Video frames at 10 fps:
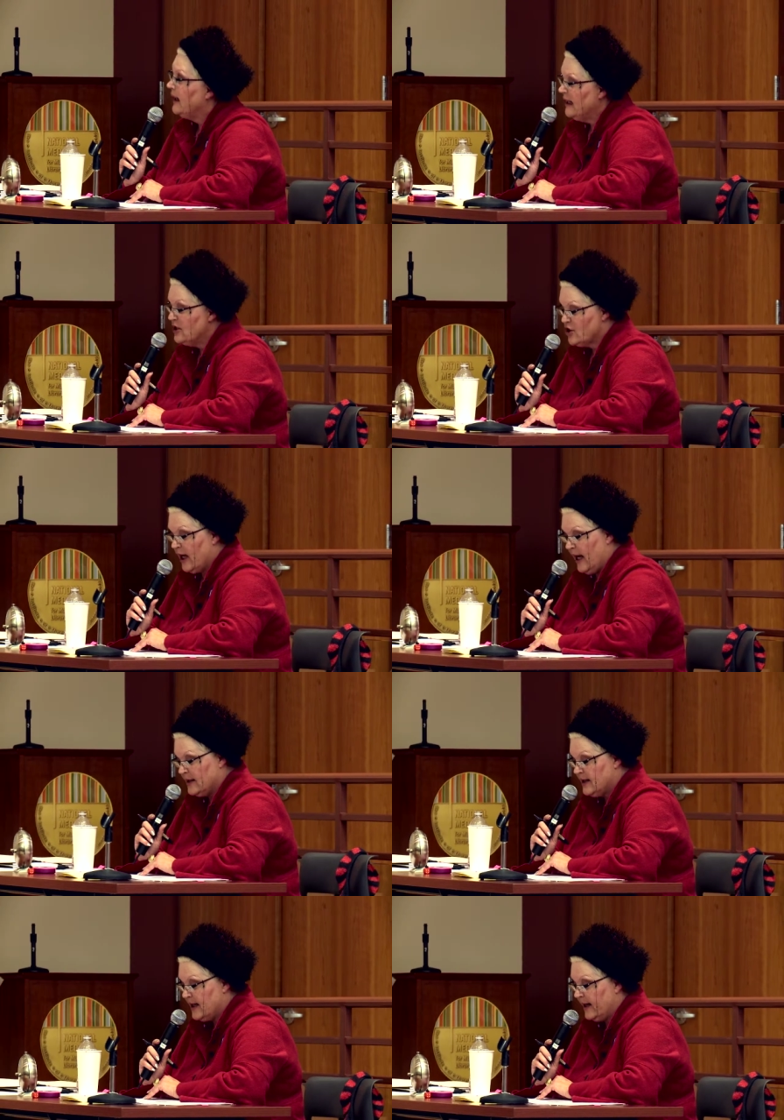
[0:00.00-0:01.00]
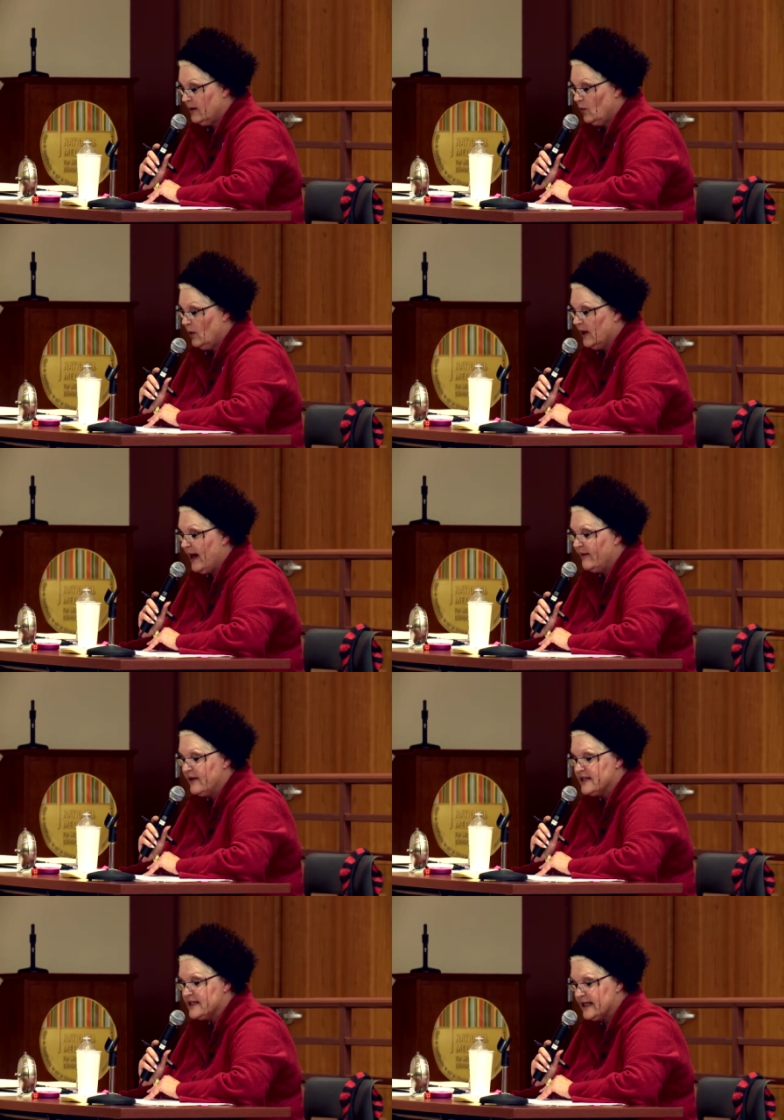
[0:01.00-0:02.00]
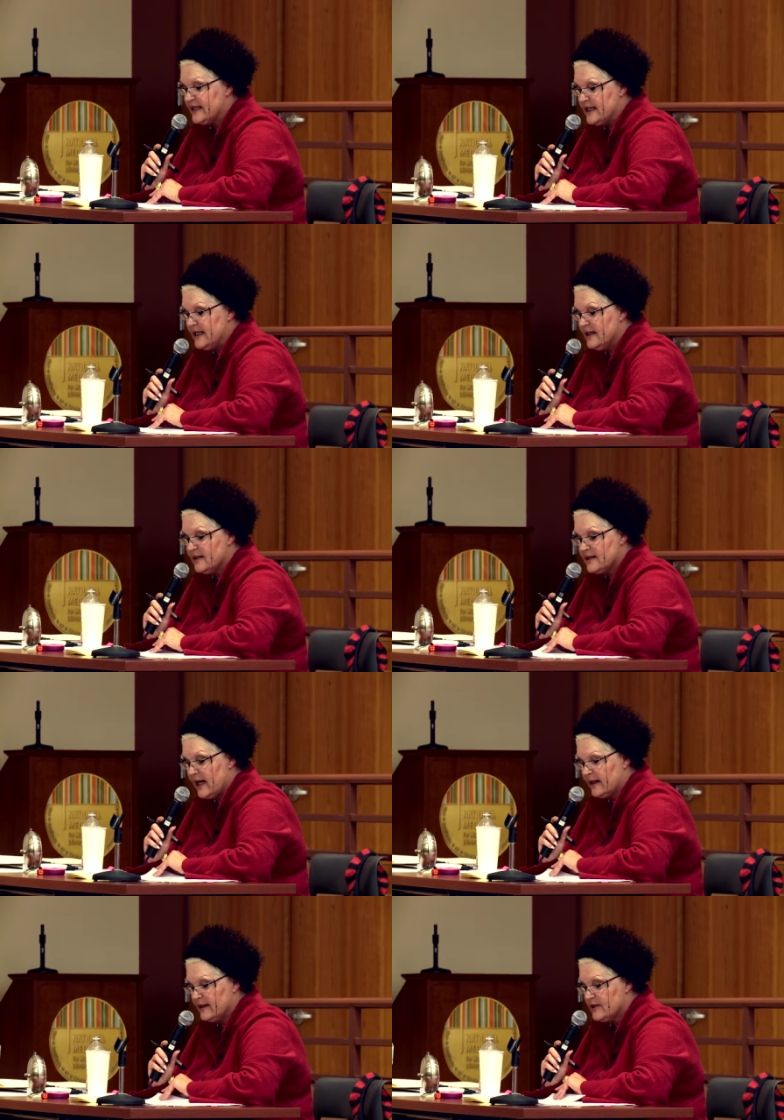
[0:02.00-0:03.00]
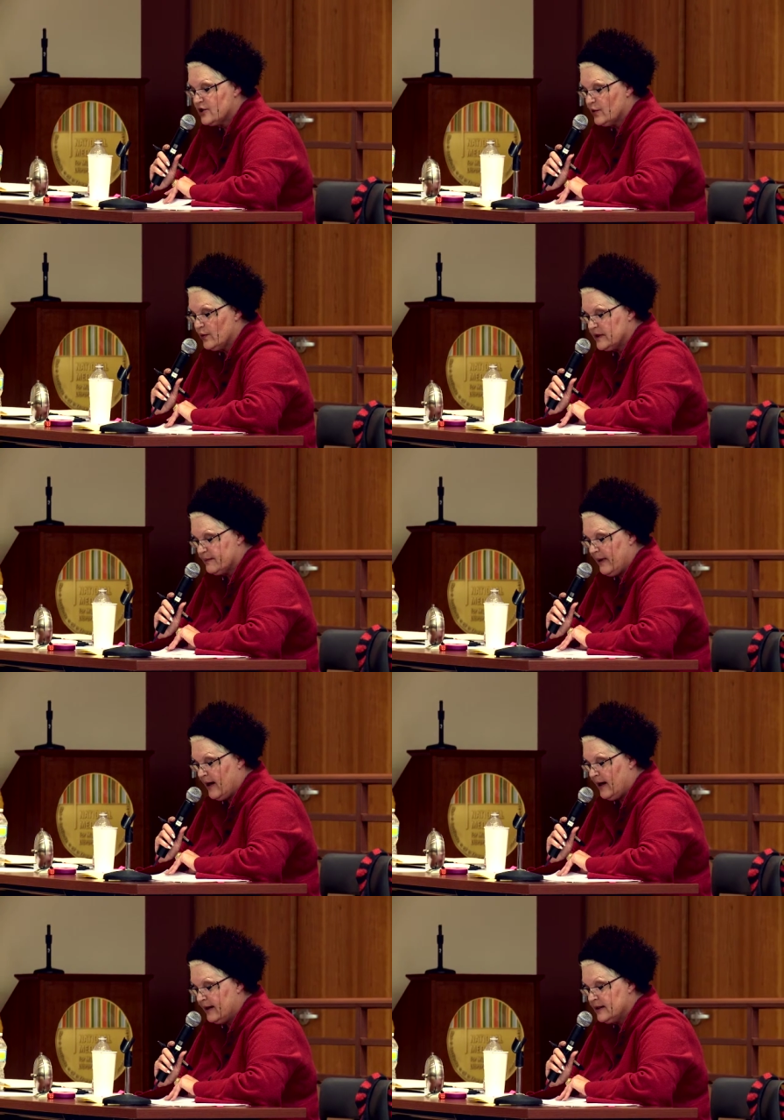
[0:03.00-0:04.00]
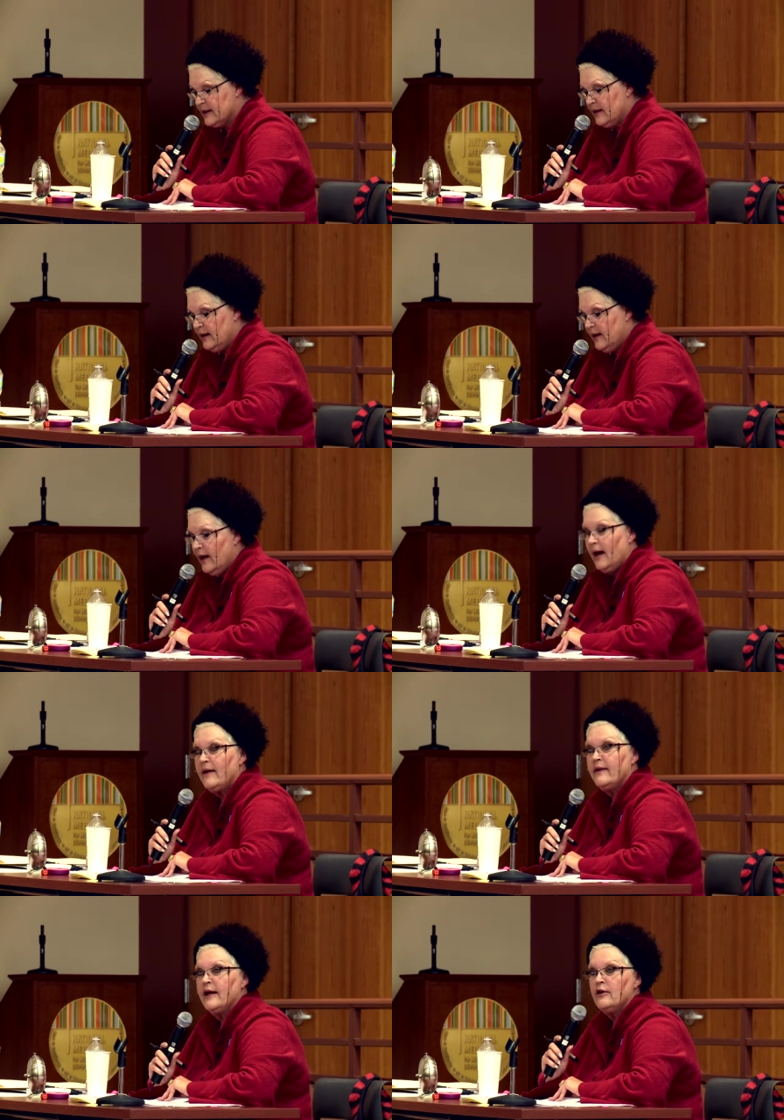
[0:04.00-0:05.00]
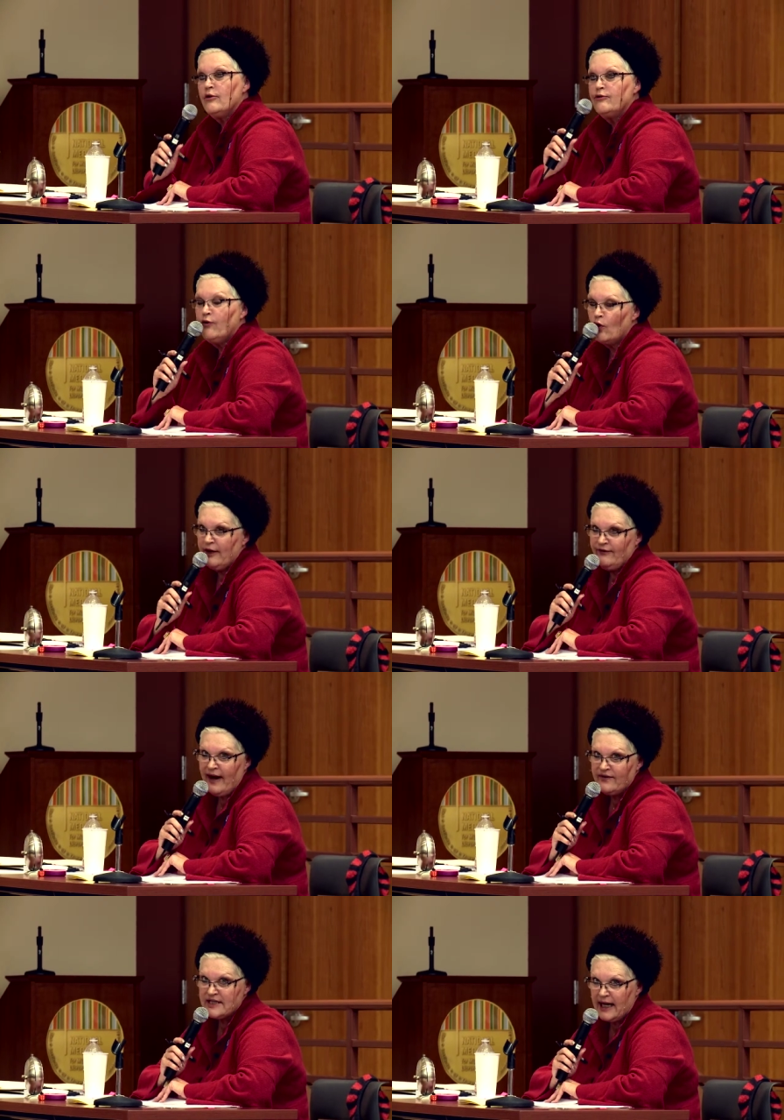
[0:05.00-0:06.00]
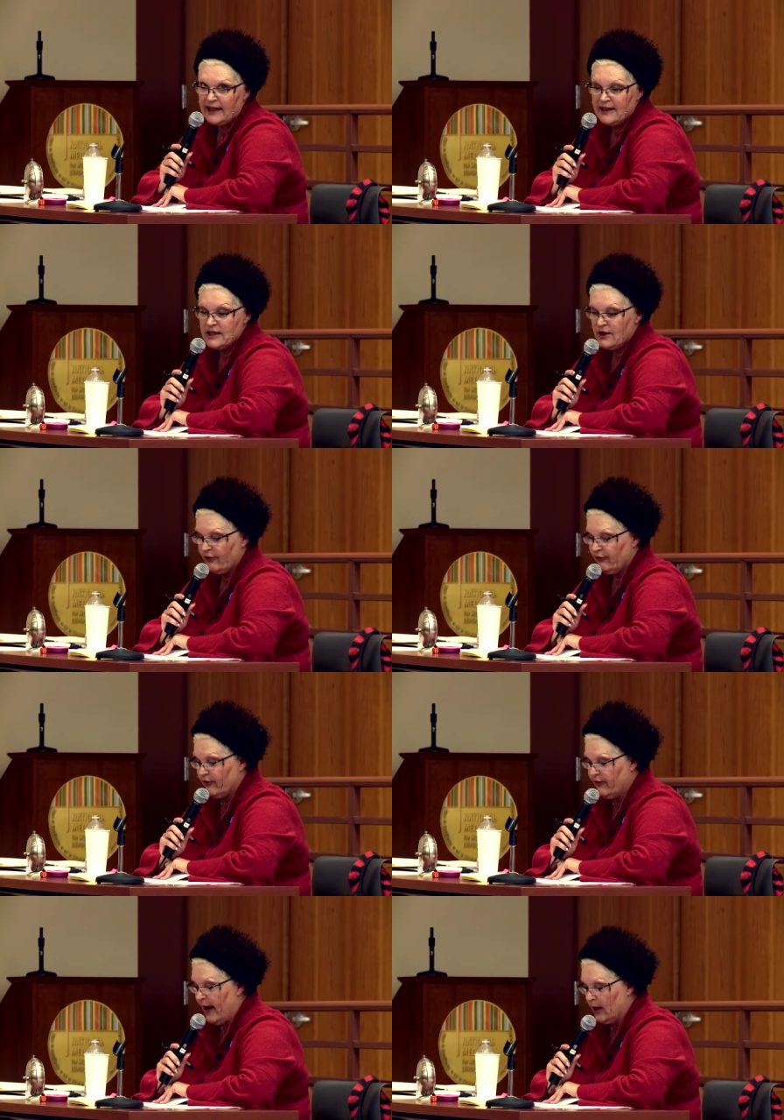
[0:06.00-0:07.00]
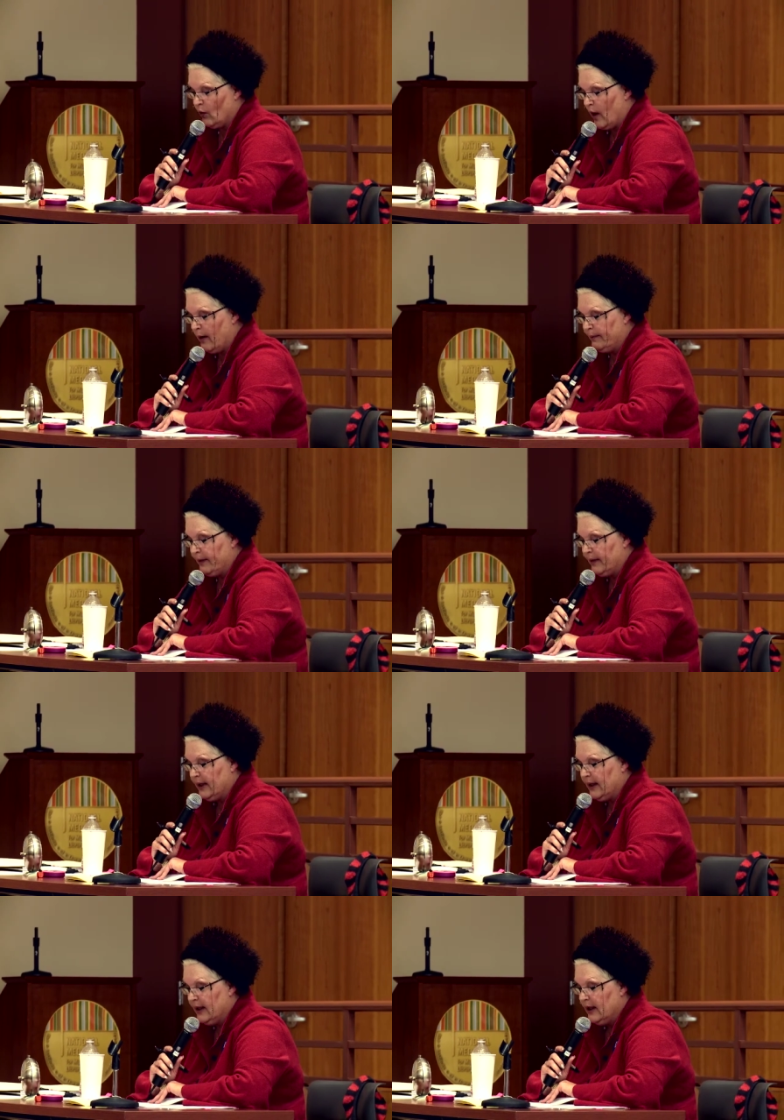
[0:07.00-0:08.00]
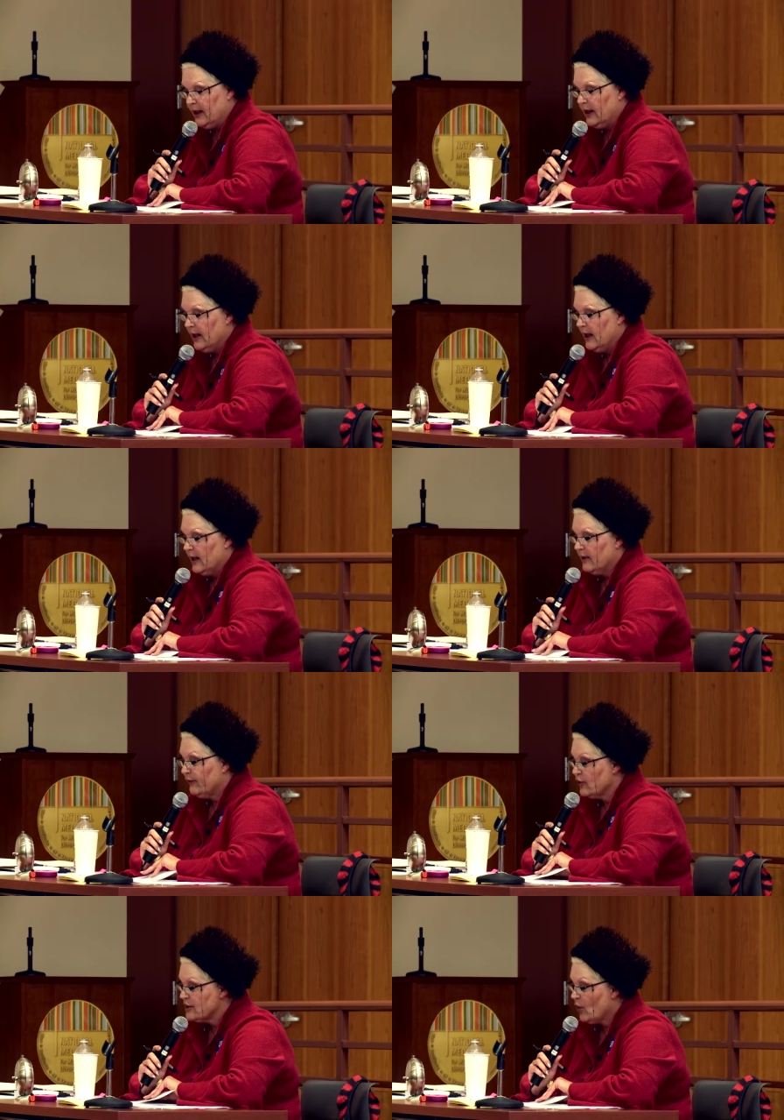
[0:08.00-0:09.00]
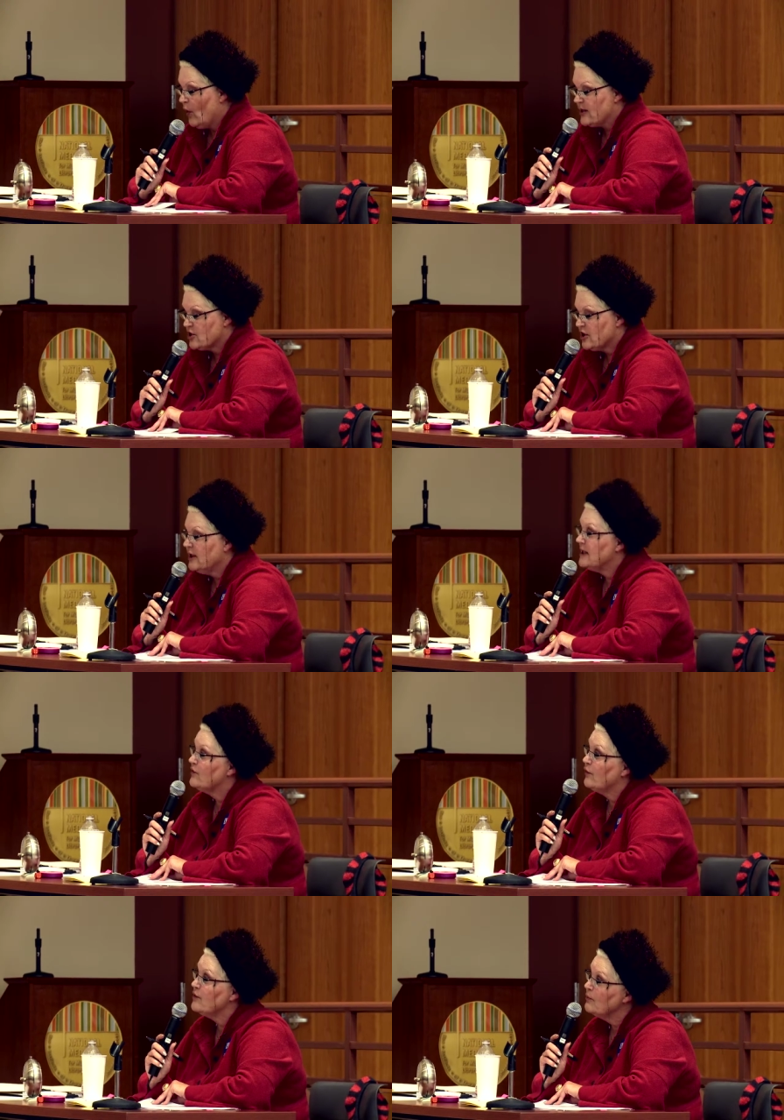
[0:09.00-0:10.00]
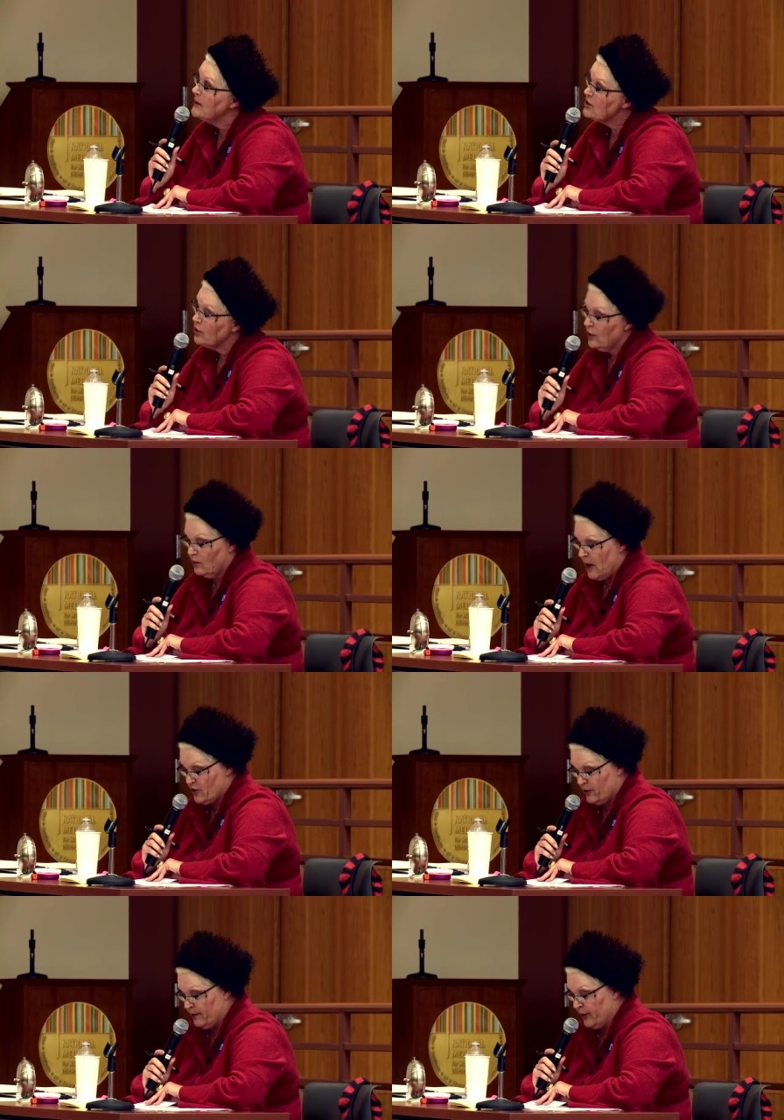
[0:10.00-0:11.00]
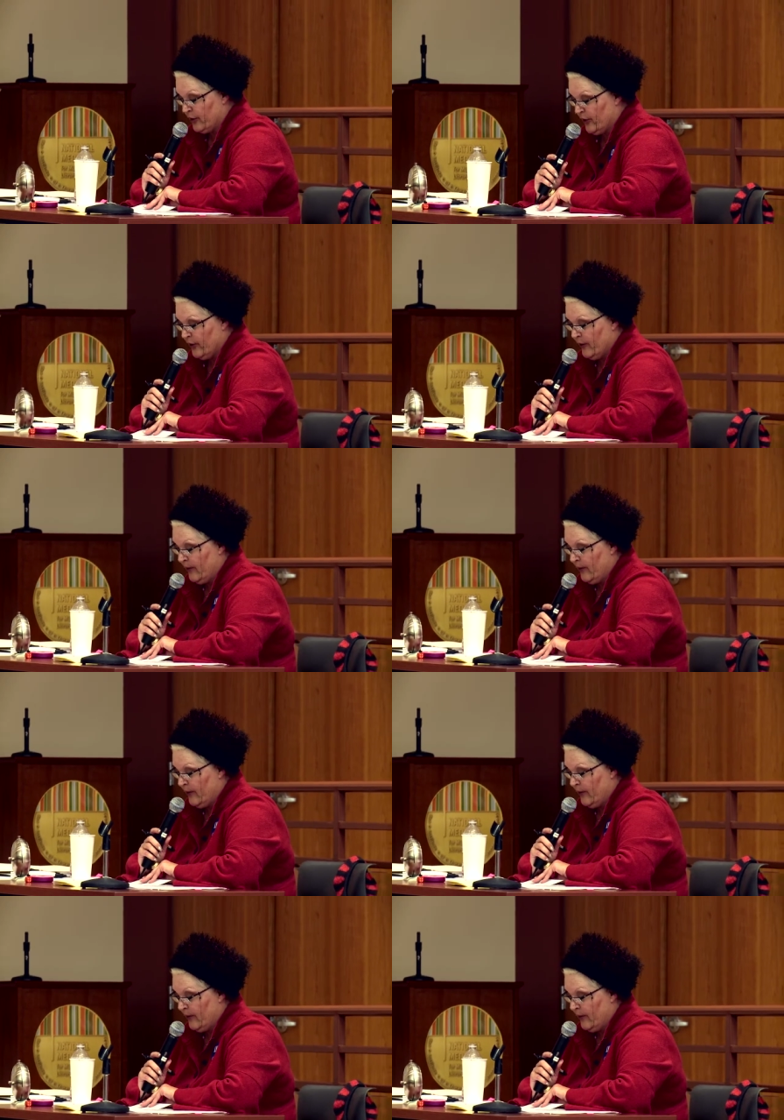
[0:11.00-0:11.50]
Each candidate will have 60 seconds to respond, and then 45 seconds for follow-up. The first question is for Mr. Rauschenberger.